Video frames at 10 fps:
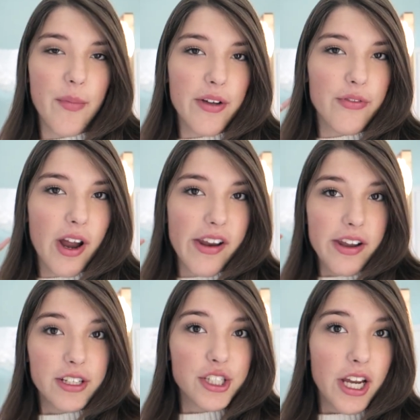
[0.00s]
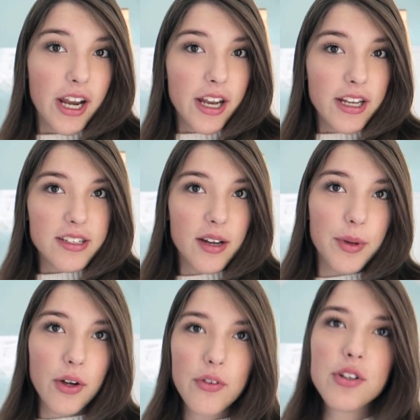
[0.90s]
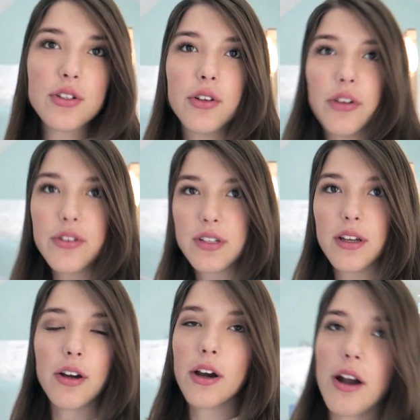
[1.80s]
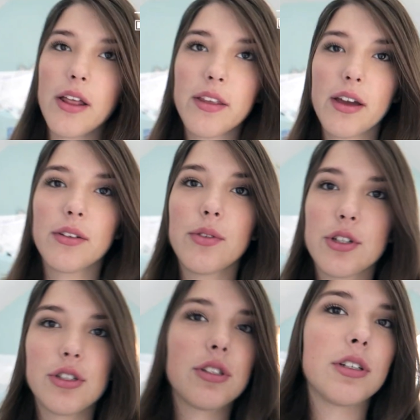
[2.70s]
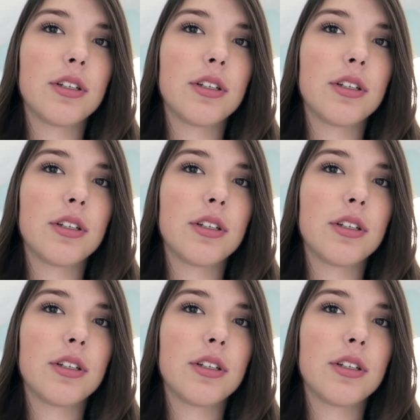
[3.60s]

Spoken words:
my friend Shannon is coming over, so you'll see her, and then we're just